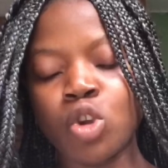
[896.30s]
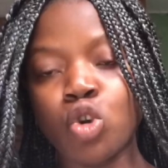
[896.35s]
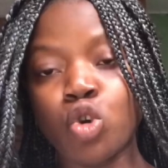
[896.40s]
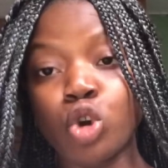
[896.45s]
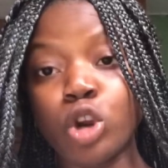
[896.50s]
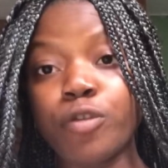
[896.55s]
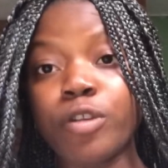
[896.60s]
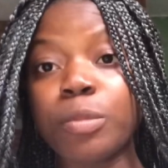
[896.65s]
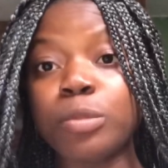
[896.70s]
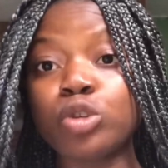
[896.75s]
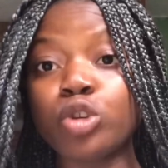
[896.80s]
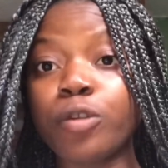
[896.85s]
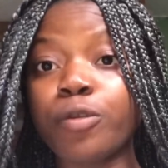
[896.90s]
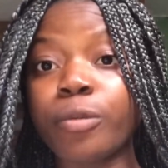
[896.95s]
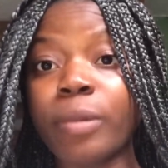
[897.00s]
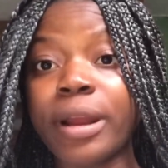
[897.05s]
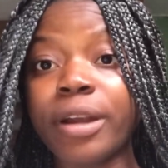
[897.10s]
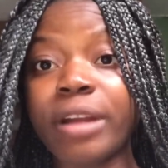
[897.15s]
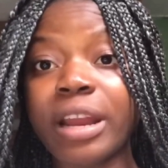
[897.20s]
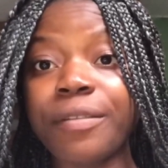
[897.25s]
only for me to go
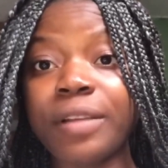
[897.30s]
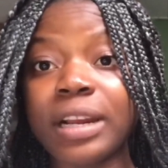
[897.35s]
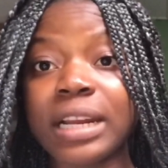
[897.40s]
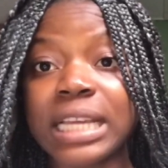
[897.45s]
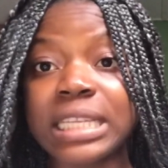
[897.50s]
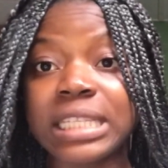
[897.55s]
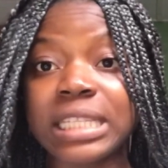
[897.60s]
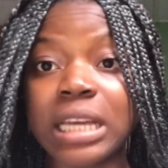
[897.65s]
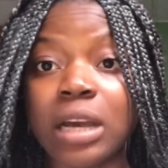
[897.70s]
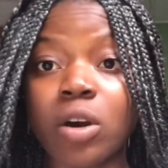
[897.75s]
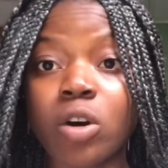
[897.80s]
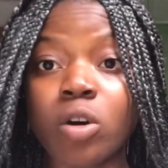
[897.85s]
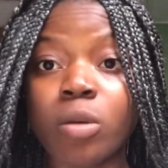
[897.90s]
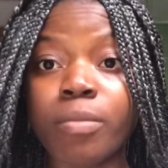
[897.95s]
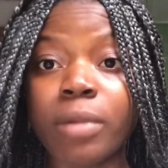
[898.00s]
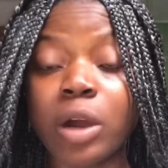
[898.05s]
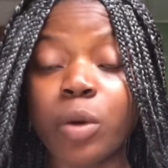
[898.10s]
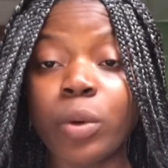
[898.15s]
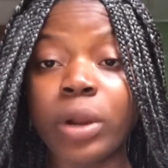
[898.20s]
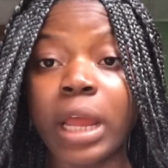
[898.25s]
for my driving classes and
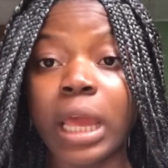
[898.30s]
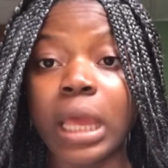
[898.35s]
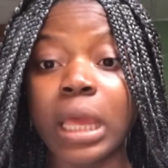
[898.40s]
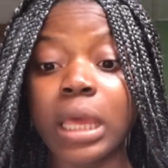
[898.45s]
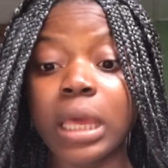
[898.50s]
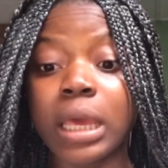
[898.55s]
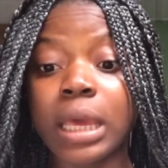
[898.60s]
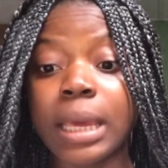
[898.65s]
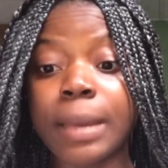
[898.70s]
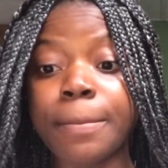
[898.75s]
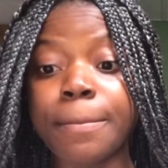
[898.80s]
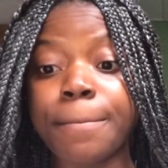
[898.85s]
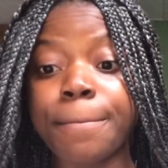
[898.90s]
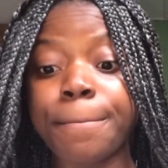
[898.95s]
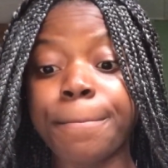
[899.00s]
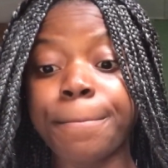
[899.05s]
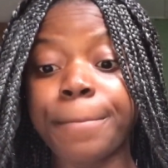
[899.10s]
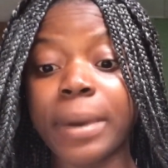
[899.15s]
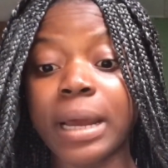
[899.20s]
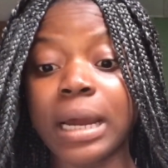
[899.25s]
come back. When I came
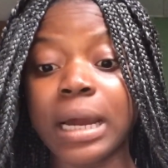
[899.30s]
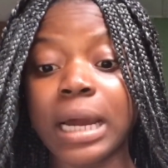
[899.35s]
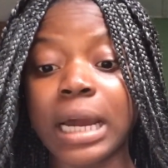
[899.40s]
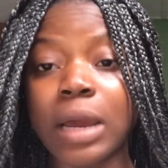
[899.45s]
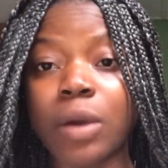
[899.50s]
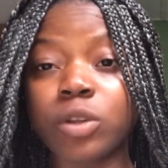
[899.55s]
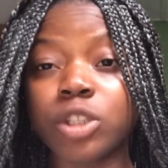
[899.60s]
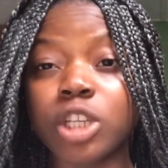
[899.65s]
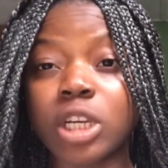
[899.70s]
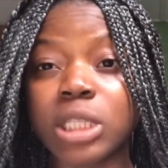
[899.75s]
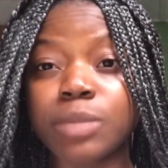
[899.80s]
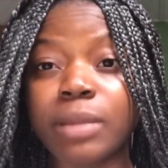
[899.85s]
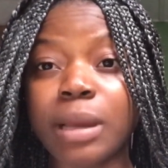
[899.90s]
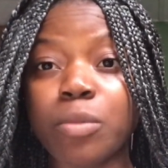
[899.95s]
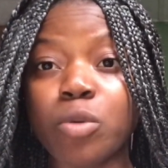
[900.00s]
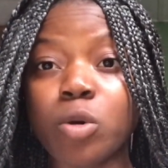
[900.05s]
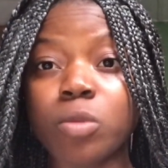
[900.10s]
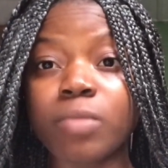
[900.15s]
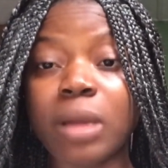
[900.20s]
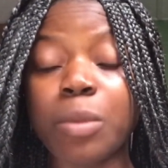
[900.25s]
back, I checked my
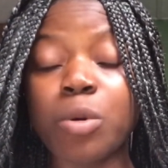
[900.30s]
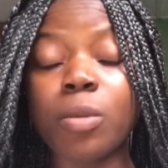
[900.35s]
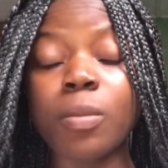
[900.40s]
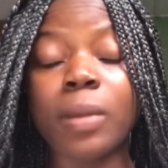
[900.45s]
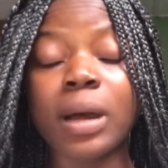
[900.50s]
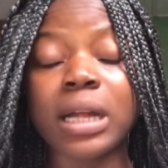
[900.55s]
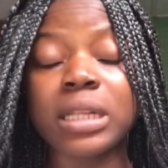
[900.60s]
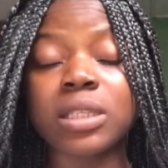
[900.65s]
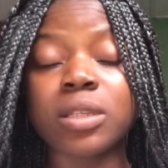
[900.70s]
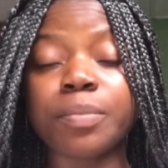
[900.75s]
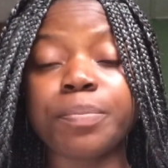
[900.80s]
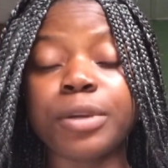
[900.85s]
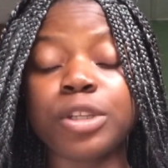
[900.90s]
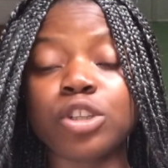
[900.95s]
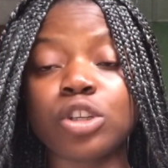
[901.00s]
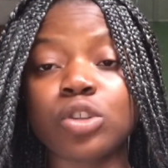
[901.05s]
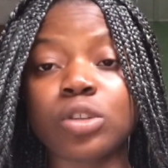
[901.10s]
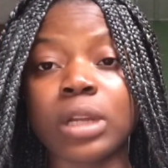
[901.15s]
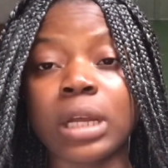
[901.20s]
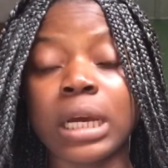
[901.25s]
mom. My mom had some pictures on